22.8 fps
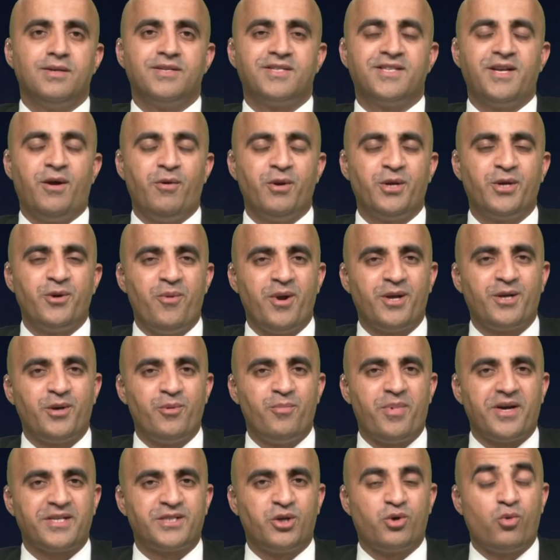Assalamualaikum. Welcome
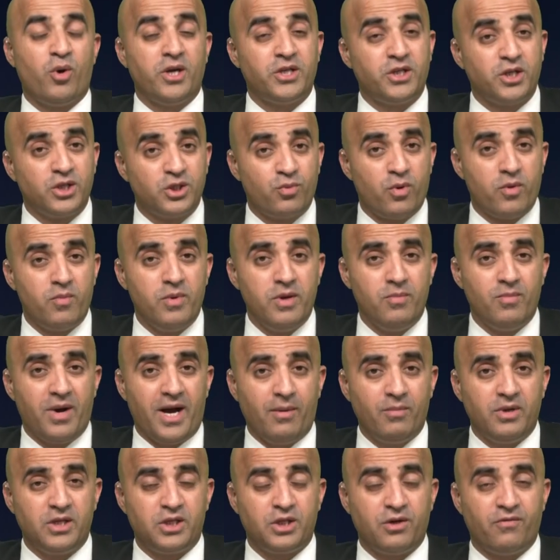back to Questions with me,
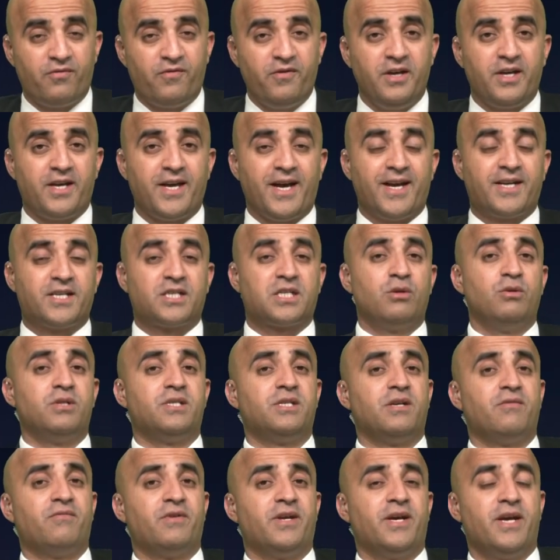Mohammed Shafiq,
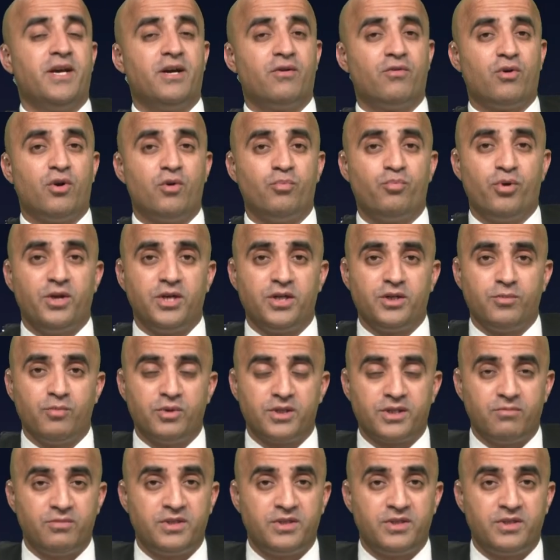exclusively here on British Muslim